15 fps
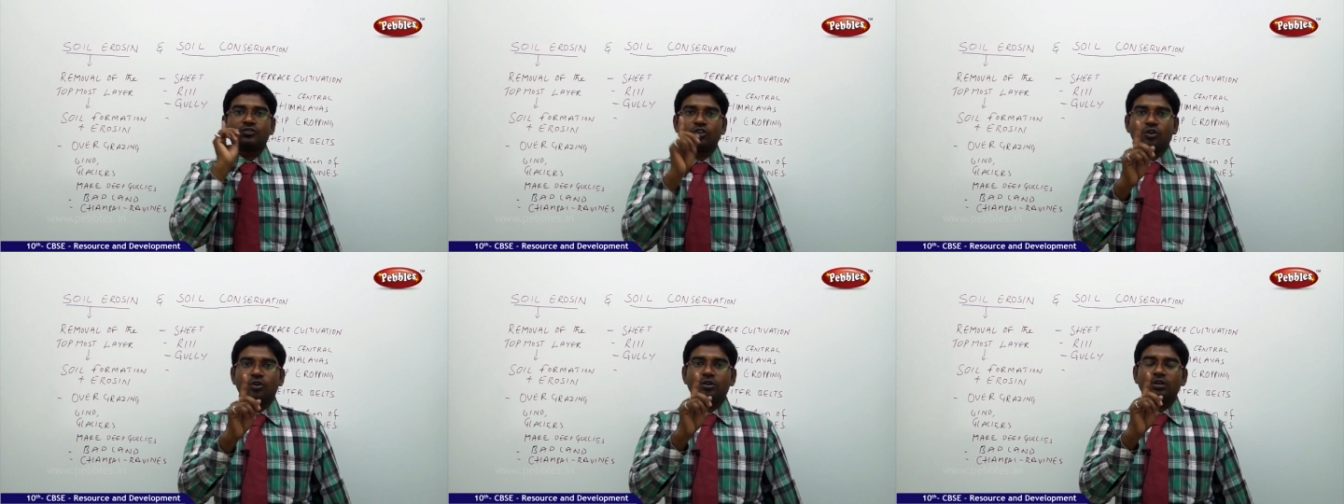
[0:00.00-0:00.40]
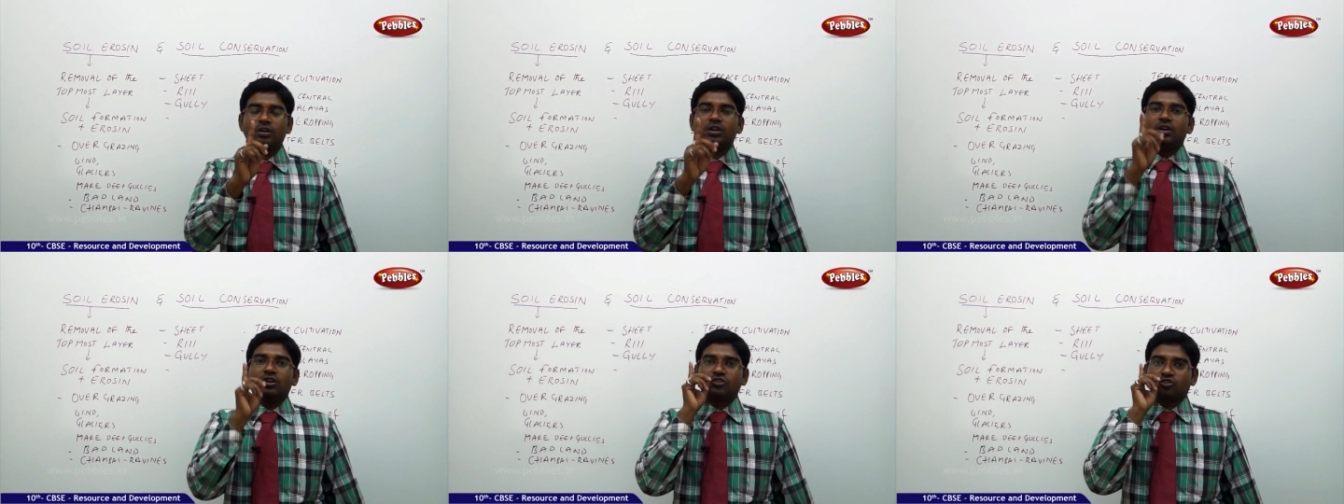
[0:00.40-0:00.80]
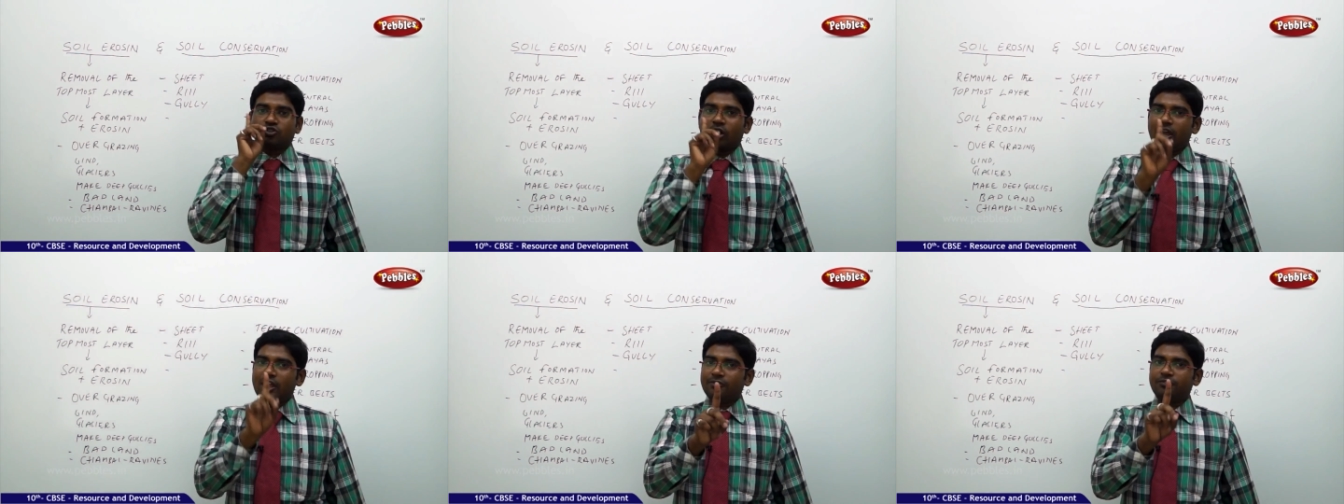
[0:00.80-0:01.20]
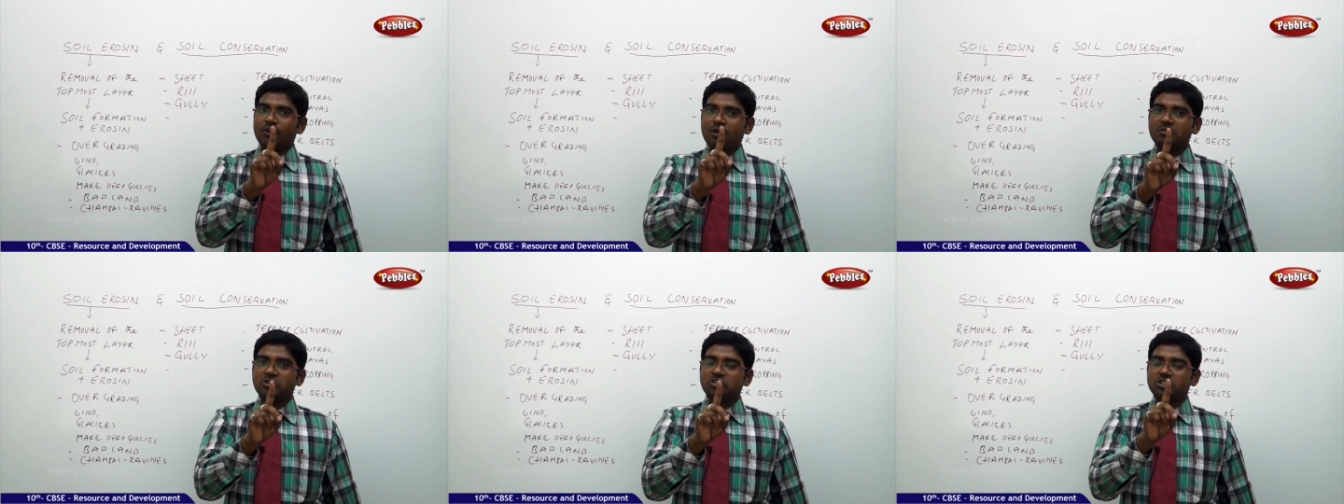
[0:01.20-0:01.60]
So, soil
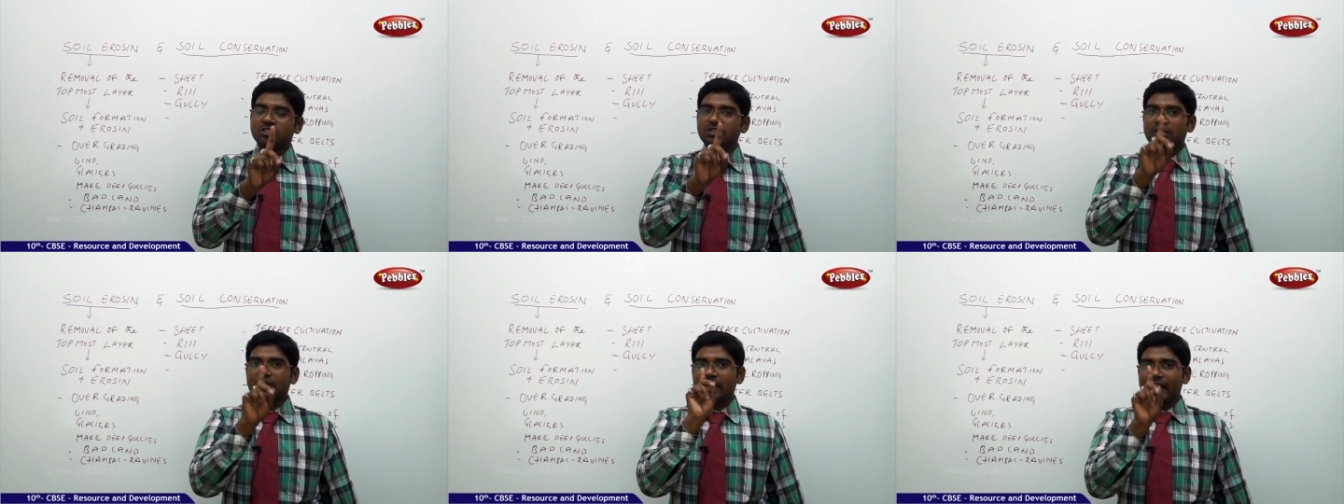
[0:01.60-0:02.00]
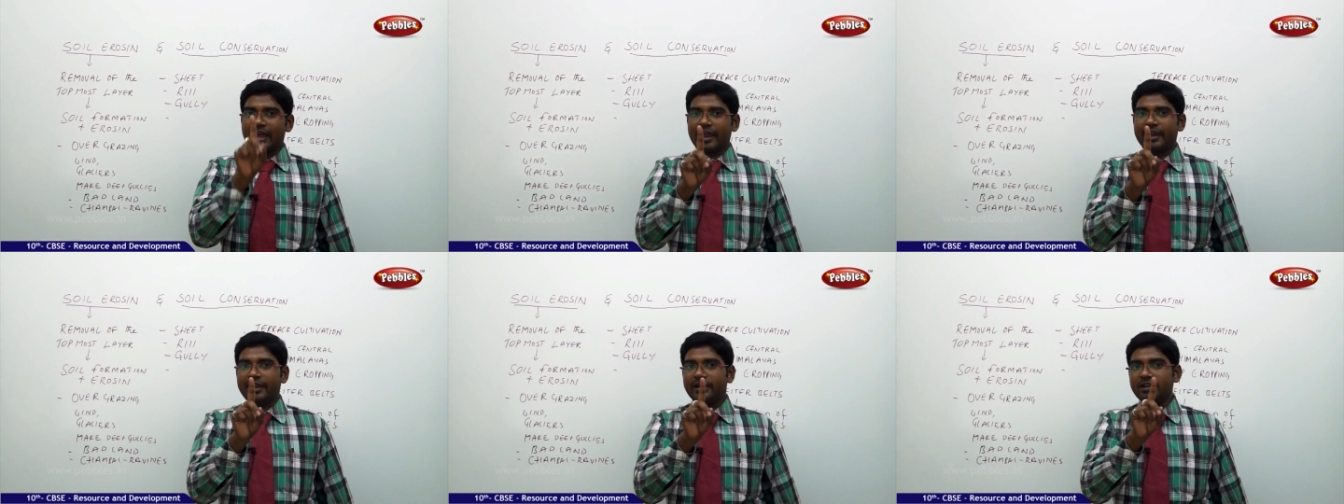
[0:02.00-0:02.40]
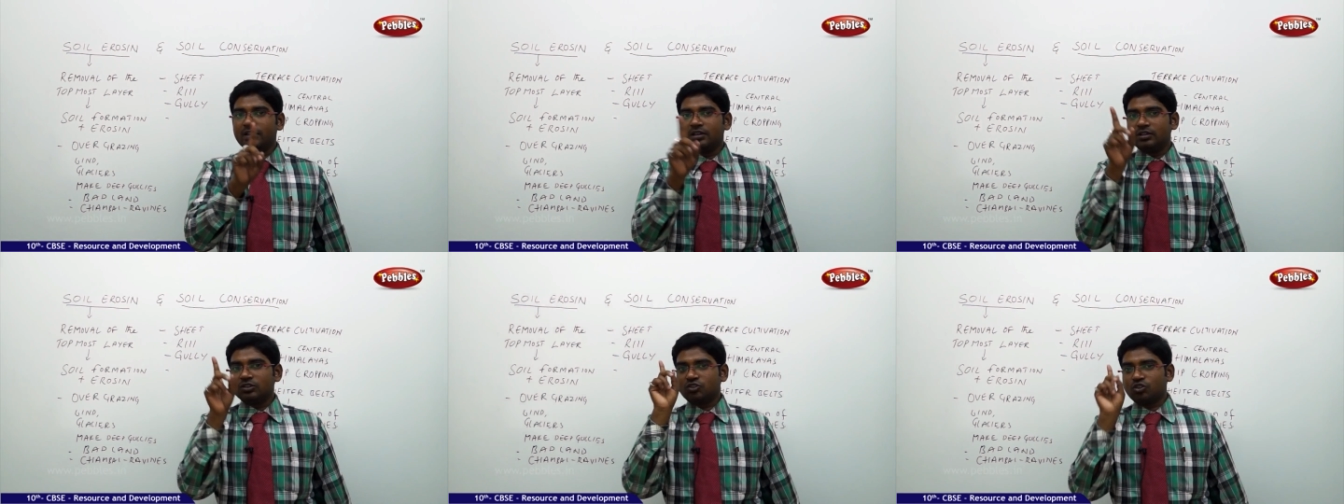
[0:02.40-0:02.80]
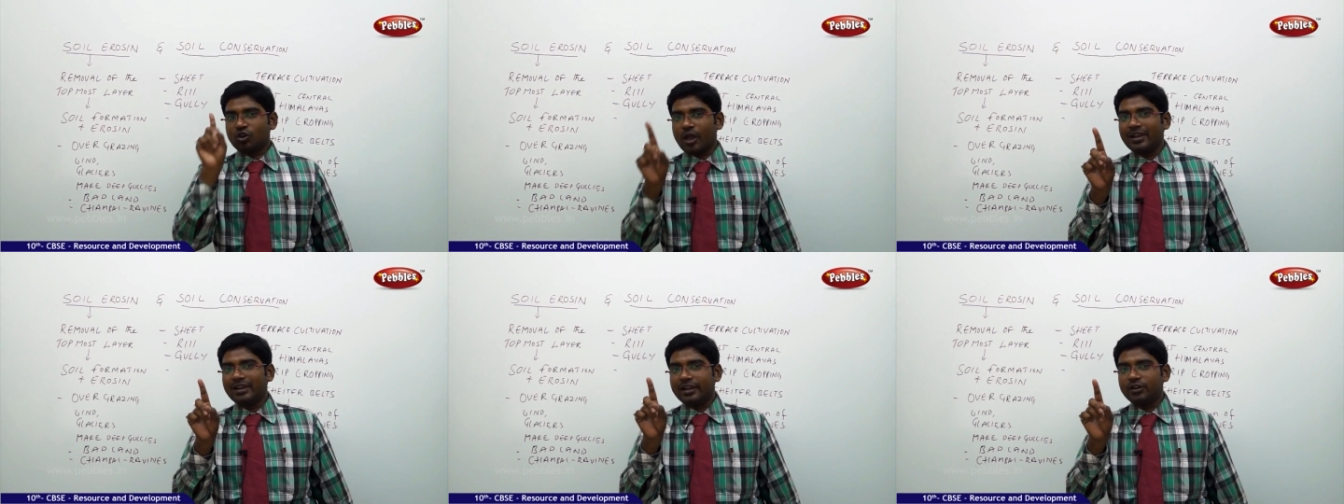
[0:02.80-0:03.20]
formation and
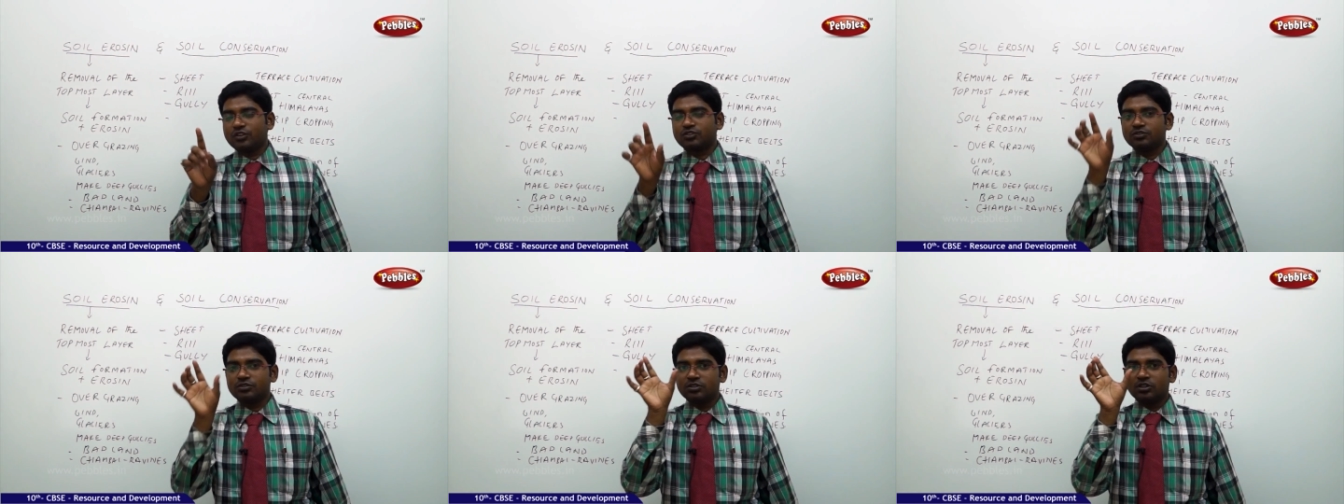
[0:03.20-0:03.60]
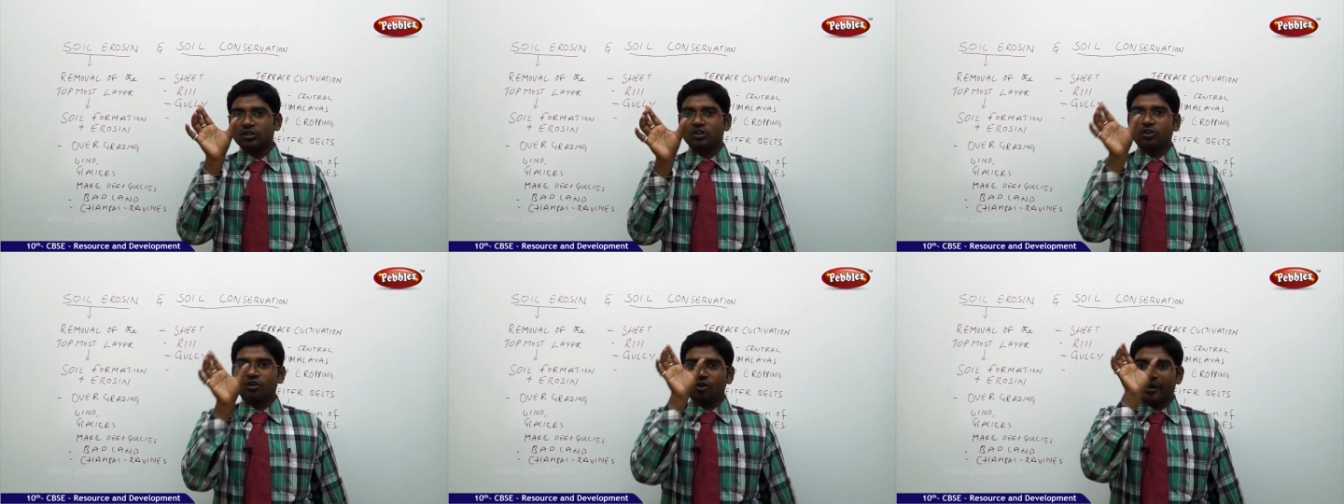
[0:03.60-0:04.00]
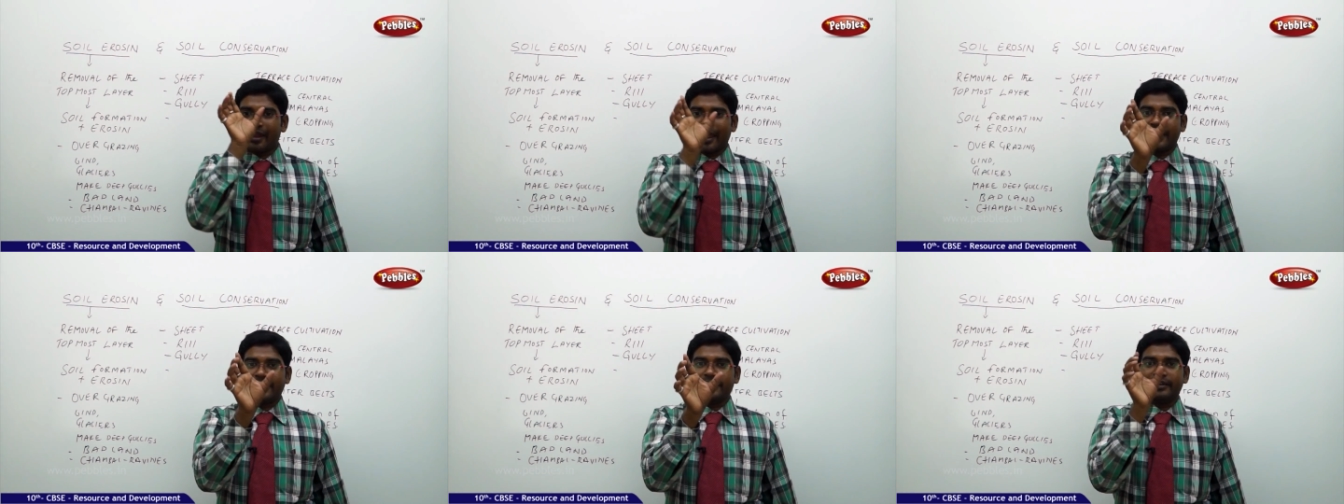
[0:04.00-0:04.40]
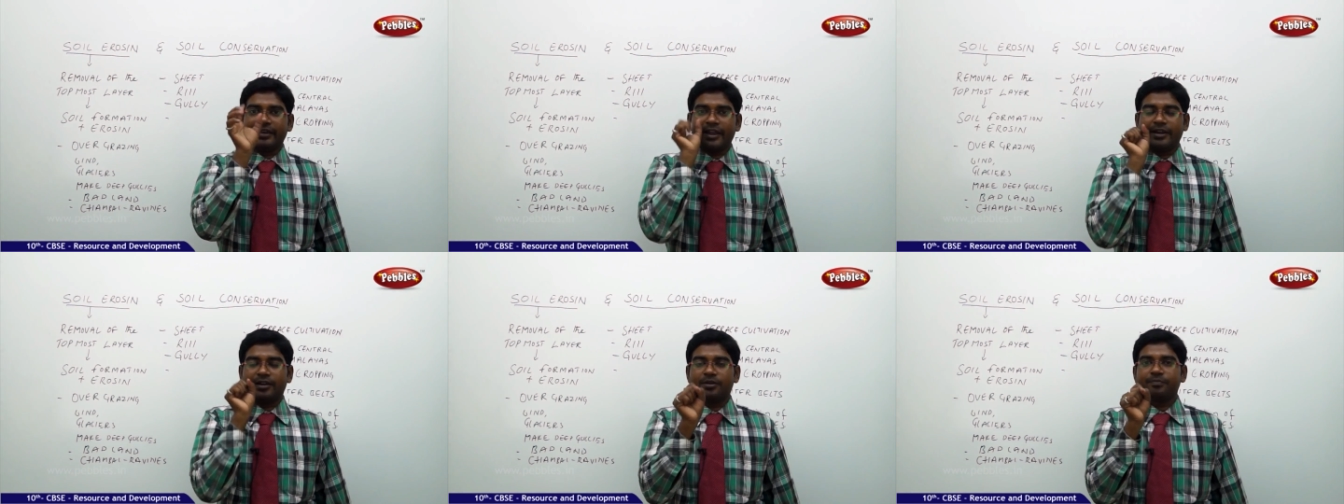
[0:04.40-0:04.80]
soil erosion go hand in
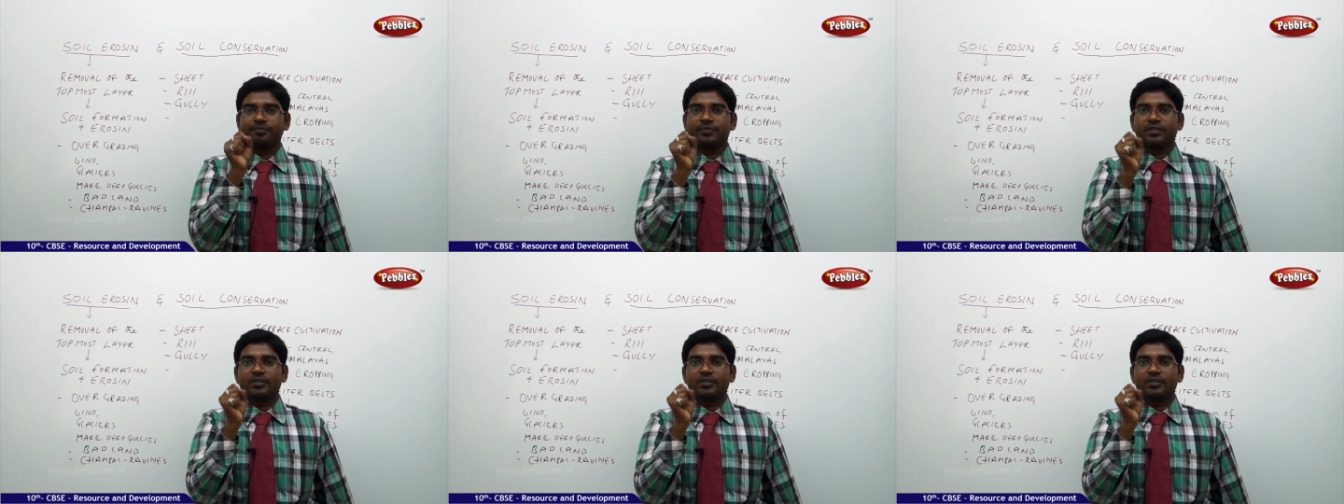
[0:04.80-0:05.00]
hand.